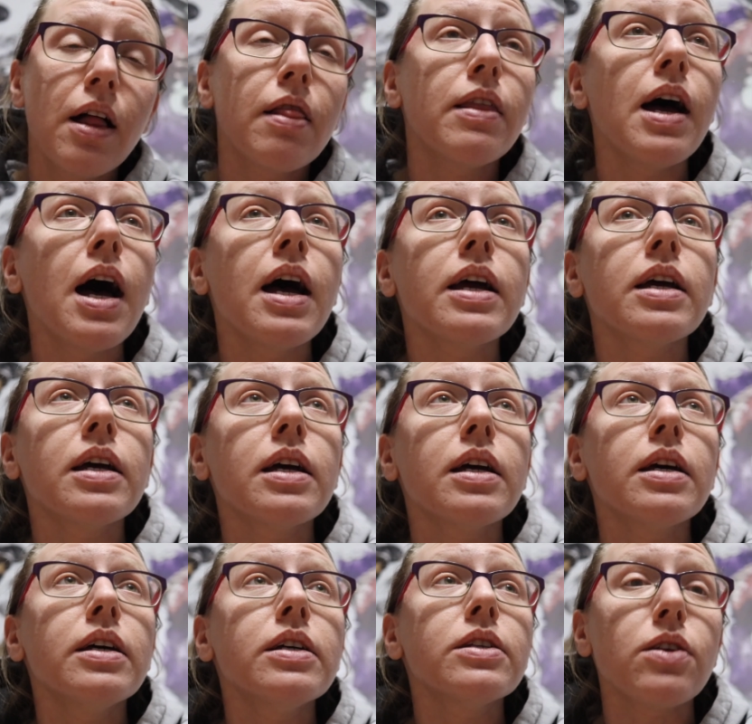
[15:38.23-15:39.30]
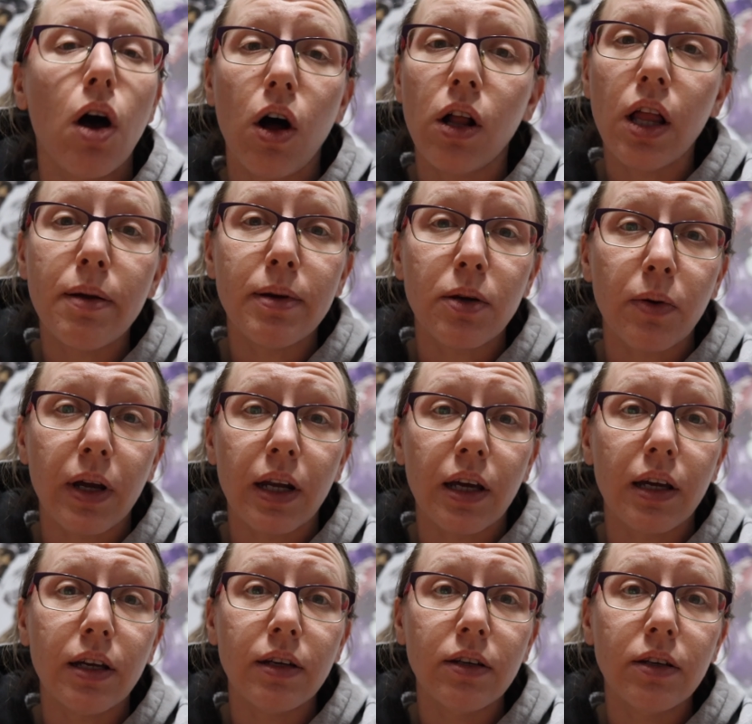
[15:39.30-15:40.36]
That is all I've been
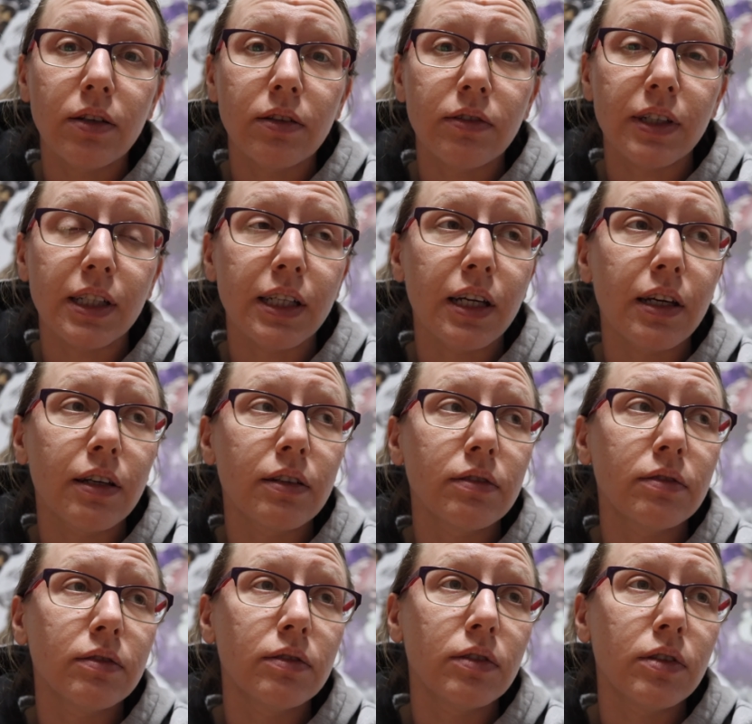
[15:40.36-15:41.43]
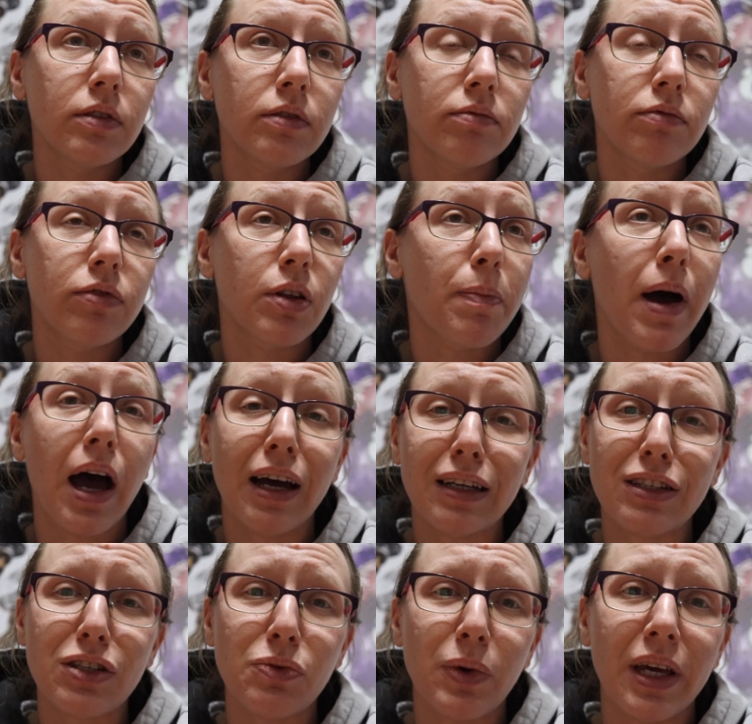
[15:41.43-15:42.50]
reading, really, for the
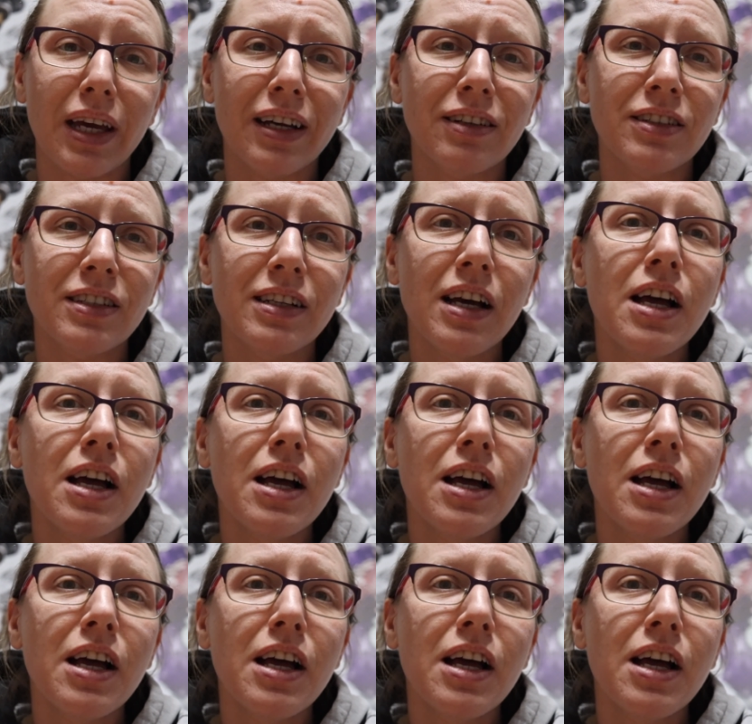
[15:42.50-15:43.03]
past week.